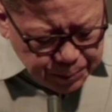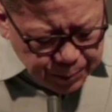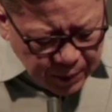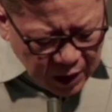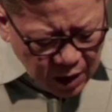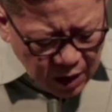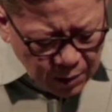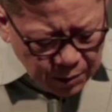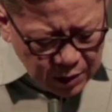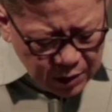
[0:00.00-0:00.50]

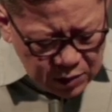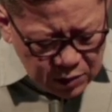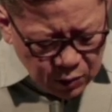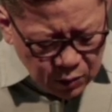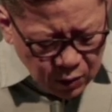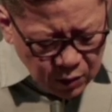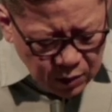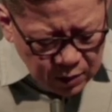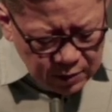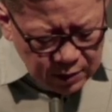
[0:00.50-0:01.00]
Help us,
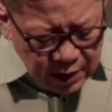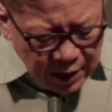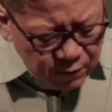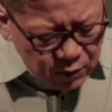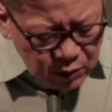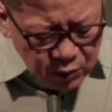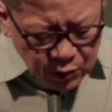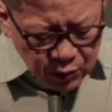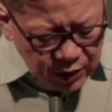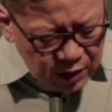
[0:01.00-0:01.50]
Lord,
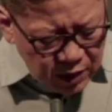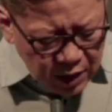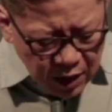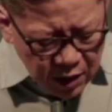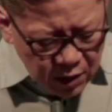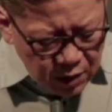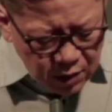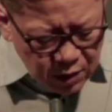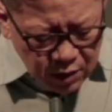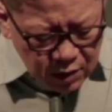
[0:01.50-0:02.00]
never to rely
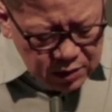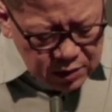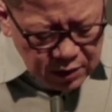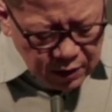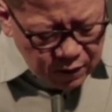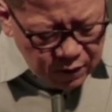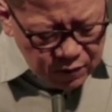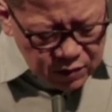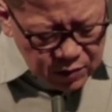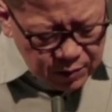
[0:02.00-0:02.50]
on
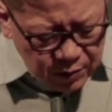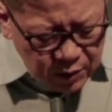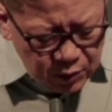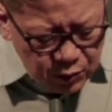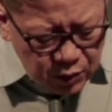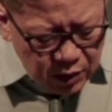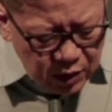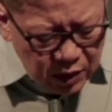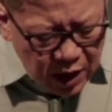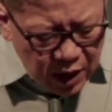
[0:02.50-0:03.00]
ourselves, but
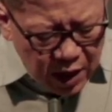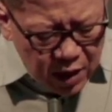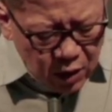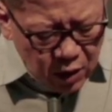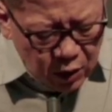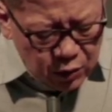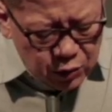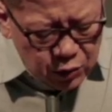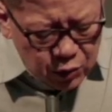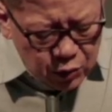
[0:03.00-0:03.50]
rely
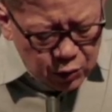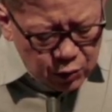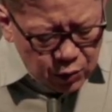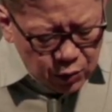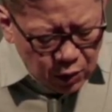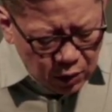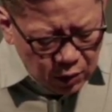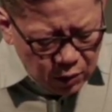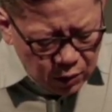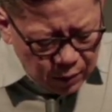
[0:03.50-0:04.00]
on you
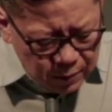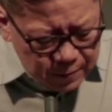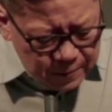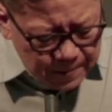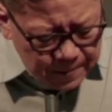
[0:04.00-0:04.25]
alone.